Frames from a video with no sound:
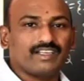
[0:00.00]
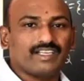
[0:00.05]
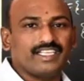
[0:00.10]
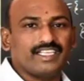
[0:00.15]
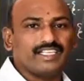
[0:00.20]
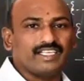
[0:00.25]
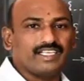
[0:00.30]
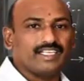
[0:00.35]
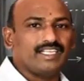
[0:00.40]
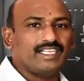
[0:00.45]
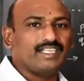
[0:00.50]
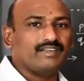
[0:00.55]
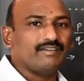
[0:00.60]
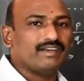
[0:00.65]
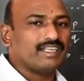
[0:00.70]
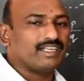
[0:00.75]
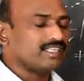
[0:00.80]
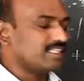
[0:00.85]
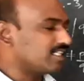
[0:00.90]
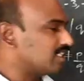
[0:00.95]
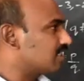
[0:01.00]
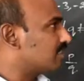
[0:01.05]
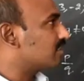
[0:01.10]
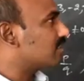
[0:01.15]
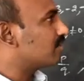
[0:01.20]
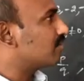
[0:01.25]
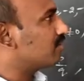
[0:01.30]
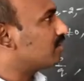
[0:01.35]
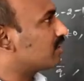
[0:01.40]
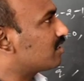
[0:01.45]
anywhere it
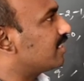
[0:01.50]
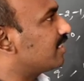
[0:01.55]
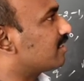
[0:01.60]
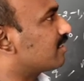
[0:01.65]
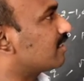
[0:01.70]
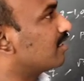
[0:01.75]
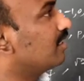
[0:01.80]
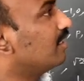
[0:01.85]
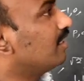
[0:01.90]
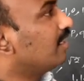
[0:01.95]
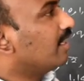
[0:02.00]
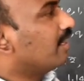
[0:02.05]
stays.